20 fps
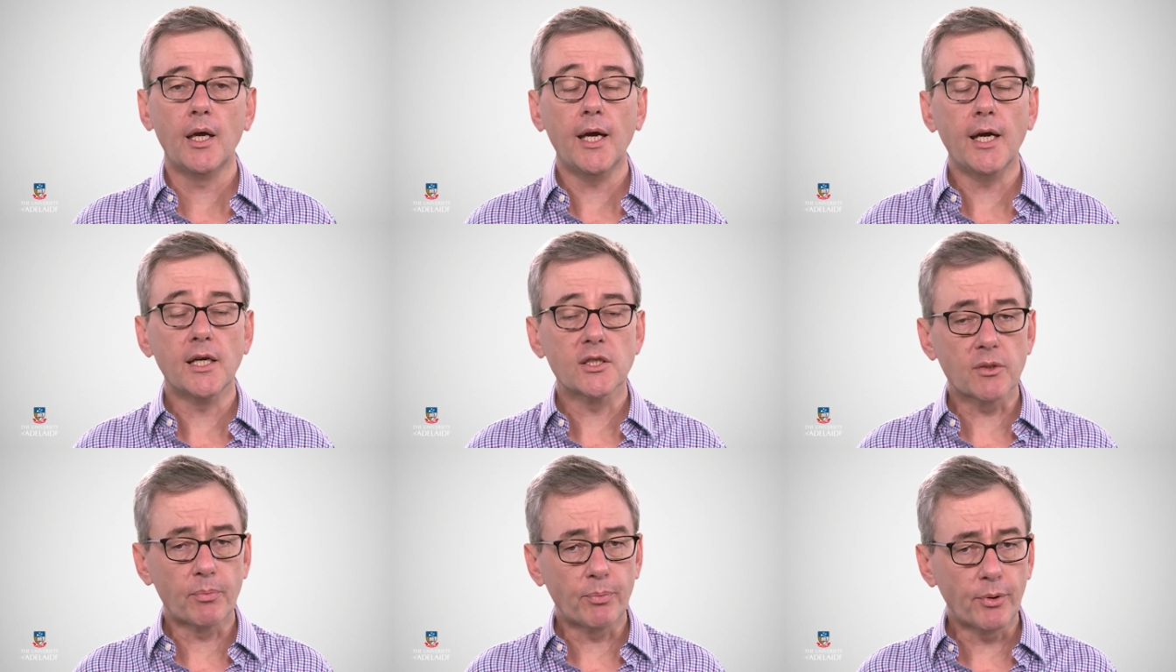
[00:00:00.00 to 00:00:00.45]

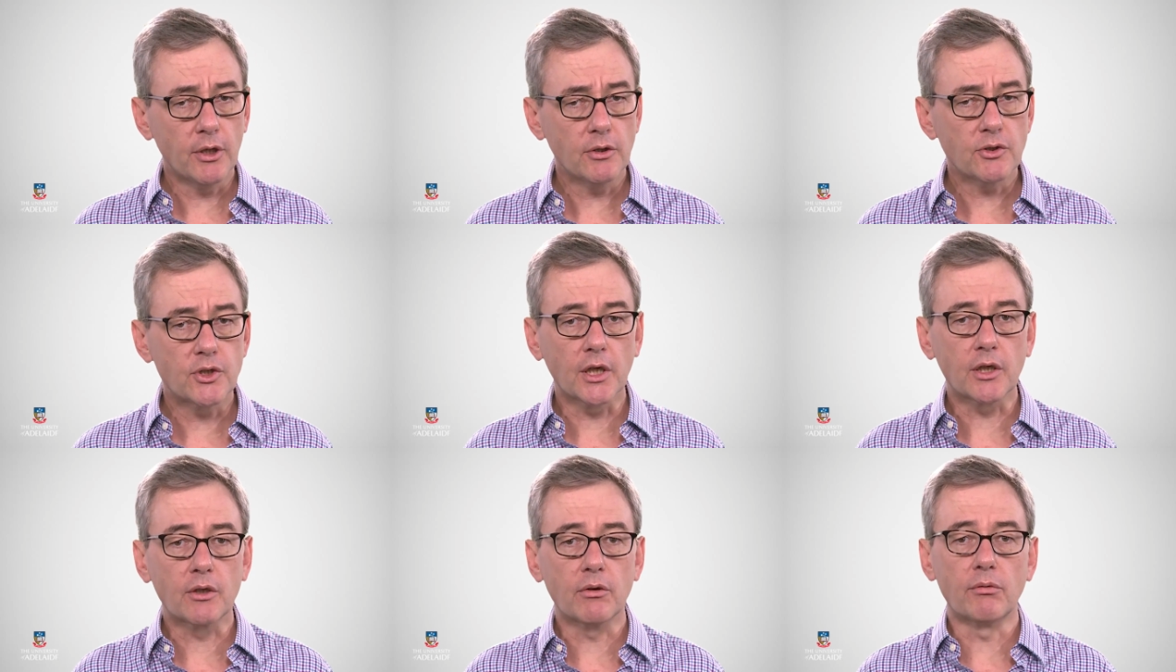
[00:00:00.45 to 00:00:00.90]
As a
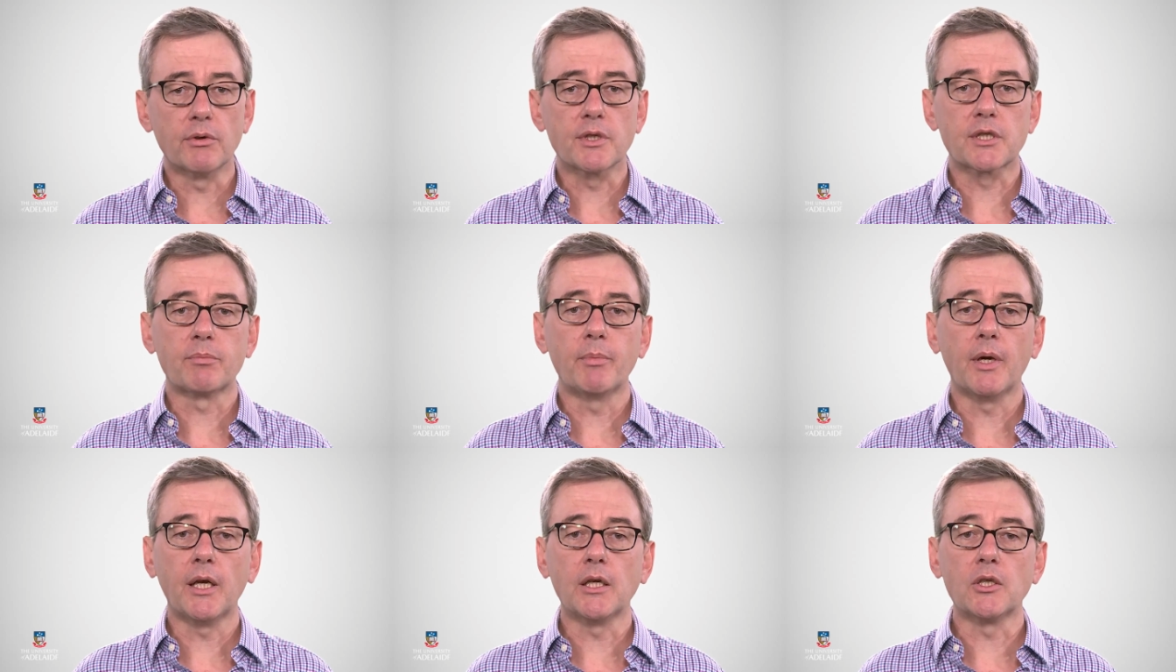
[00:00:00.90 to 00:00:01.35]
project or
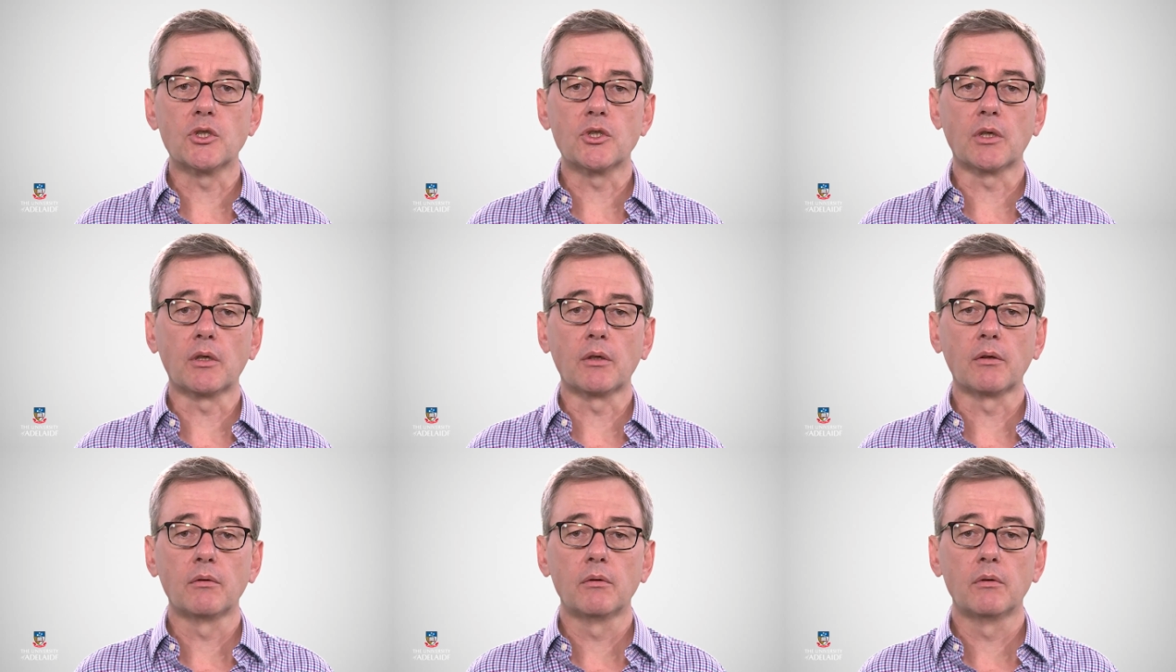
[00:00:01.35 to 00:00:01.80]
risk
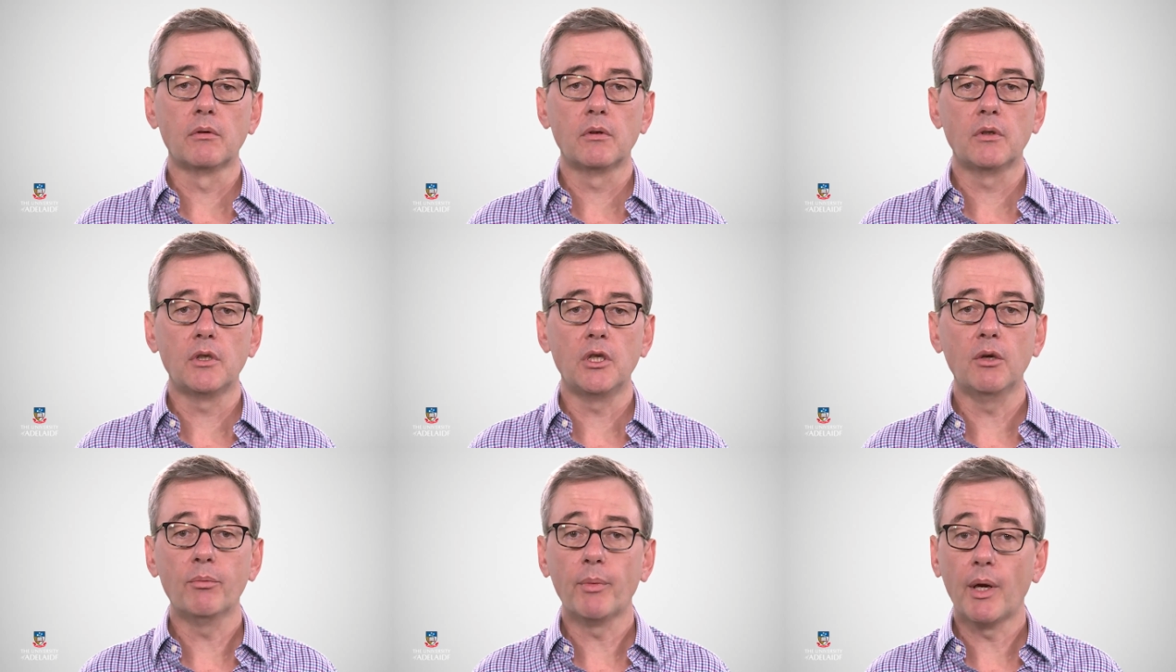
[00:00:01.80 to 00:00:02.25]
manager,
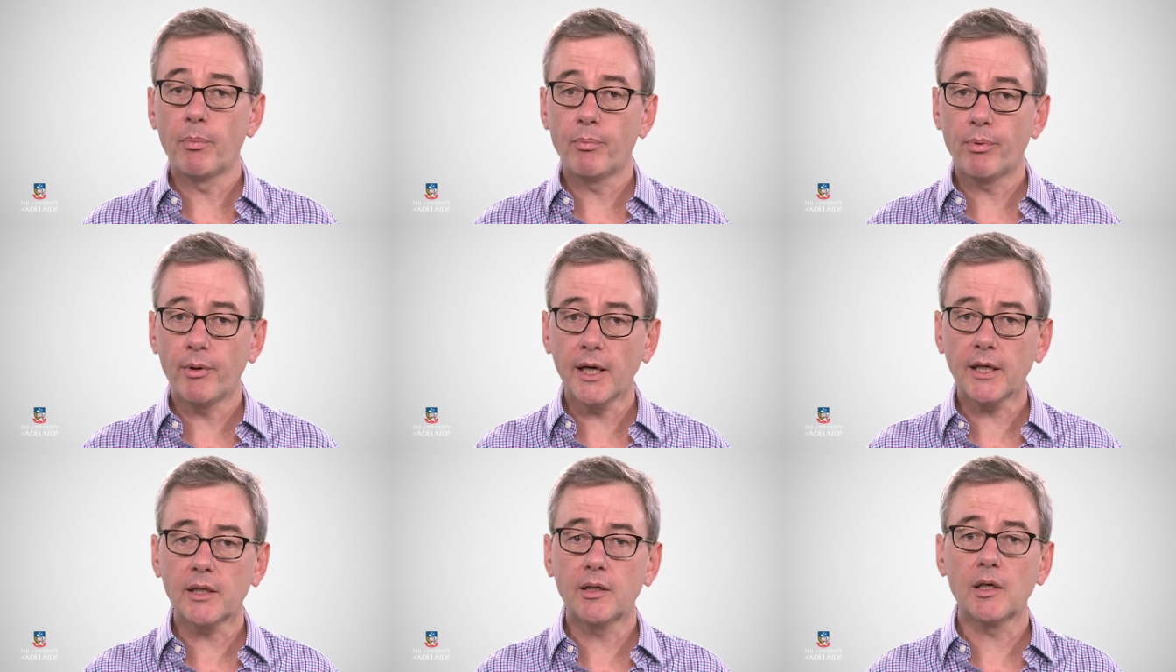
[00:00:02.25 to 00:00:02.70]
you may
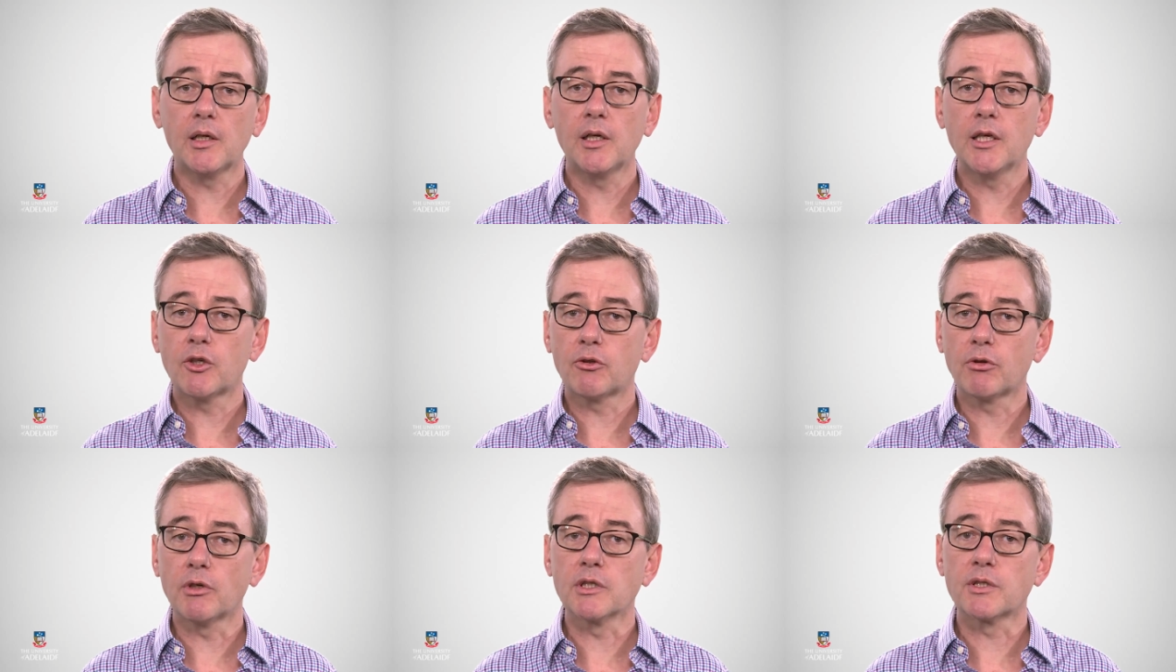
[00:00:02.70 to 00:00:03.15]
practically
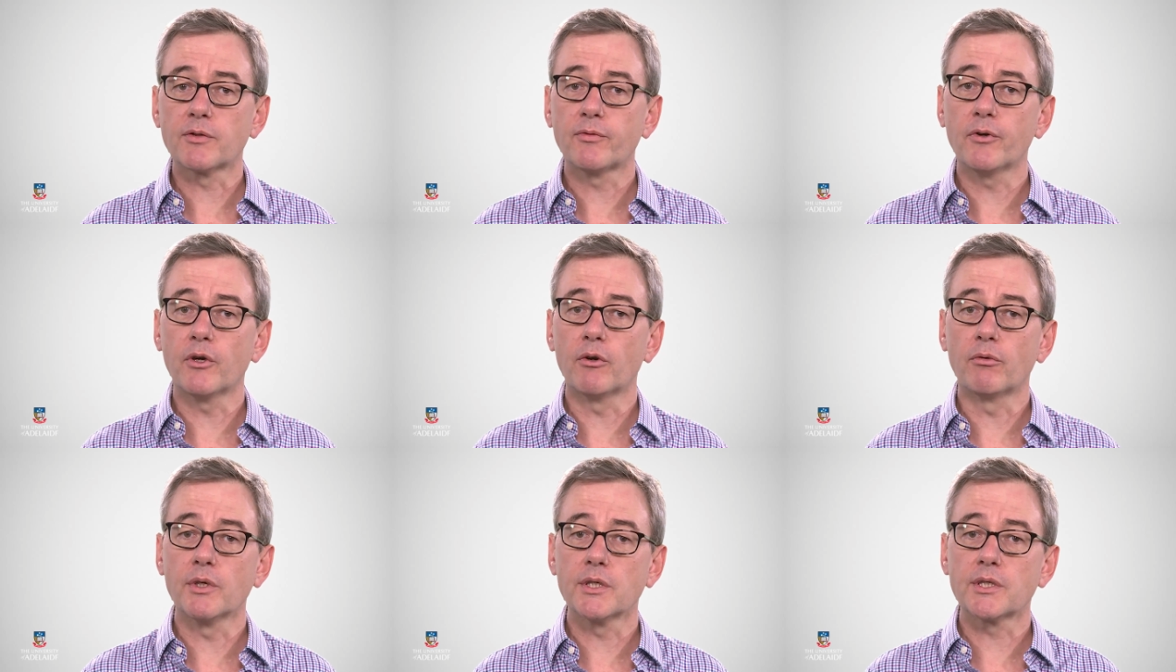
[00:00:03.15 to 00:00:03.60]

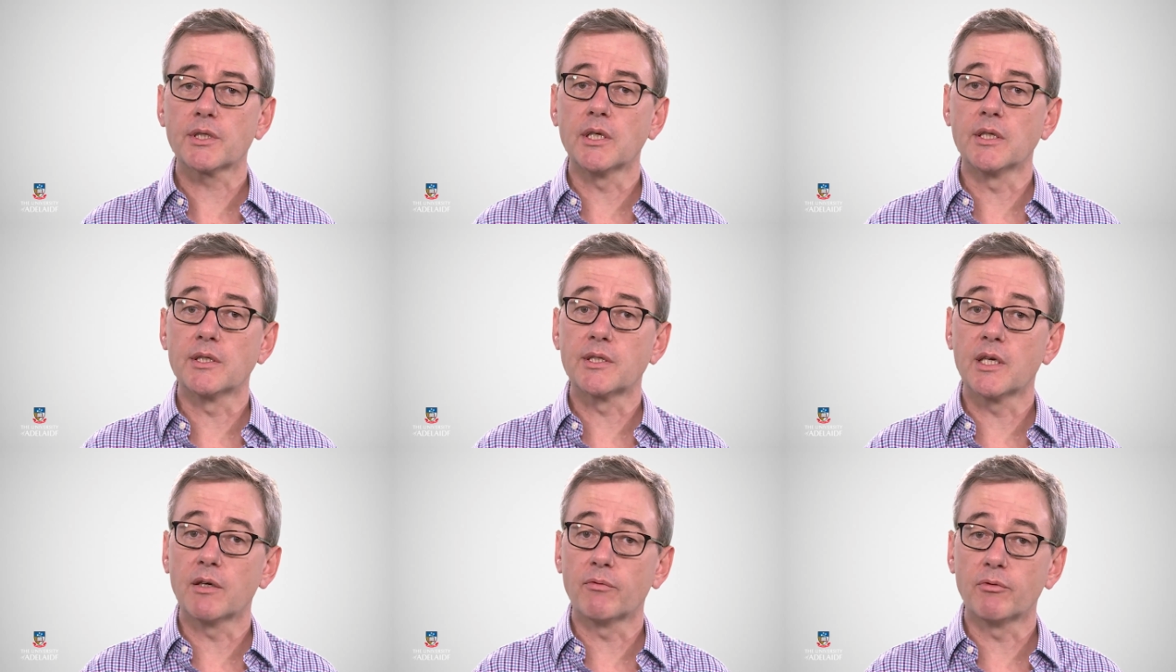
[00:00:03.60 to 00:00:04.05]
transfer risk in
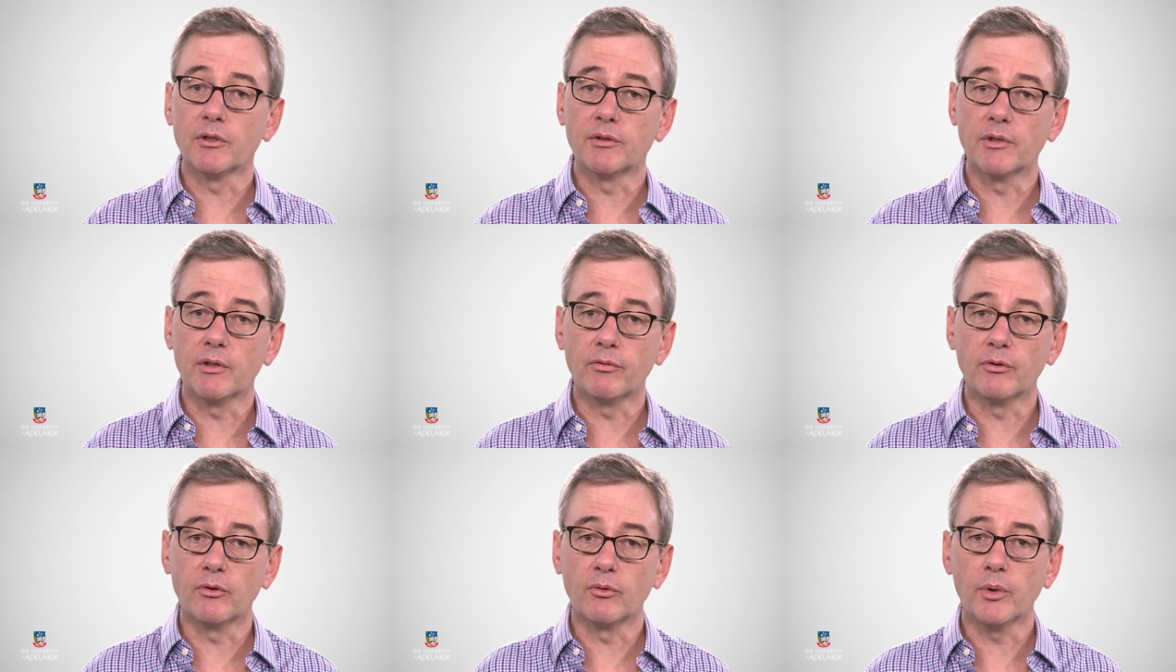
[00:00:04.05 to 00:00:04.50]
several
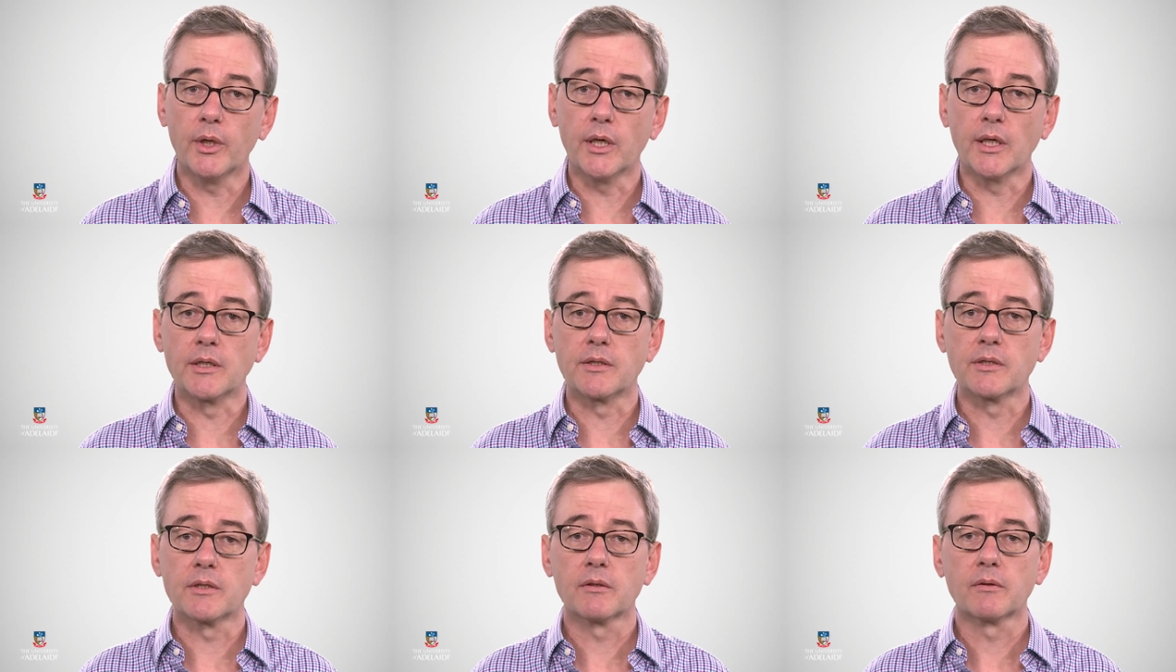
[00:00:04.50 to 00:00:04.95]
different
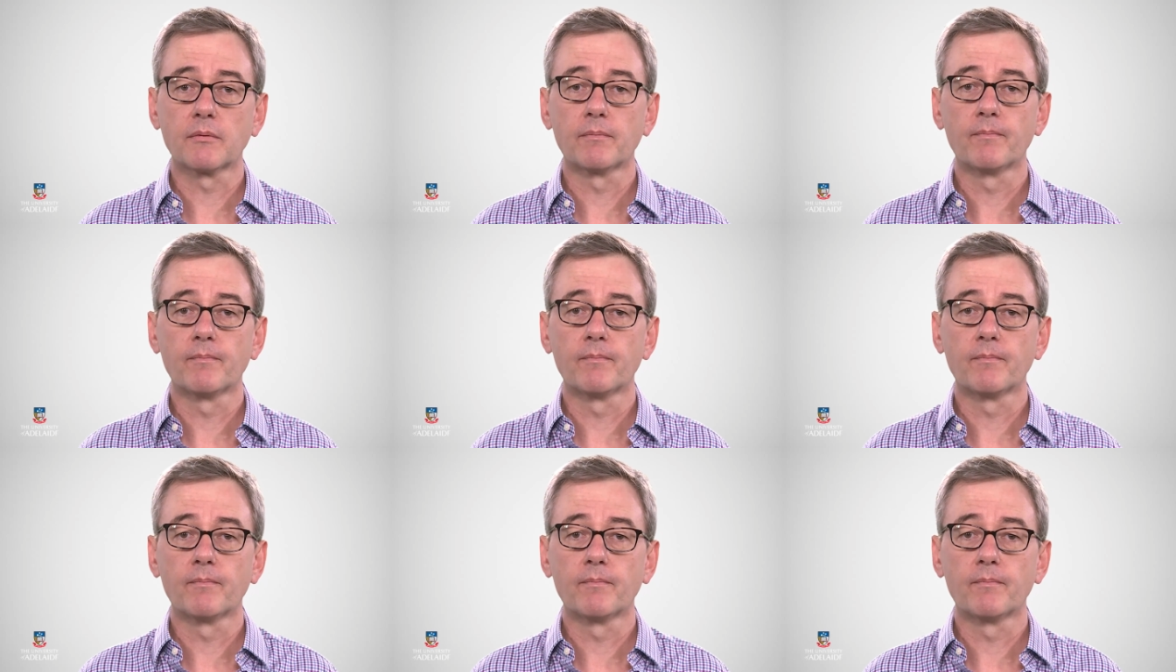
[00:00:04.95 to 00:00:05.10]
ways.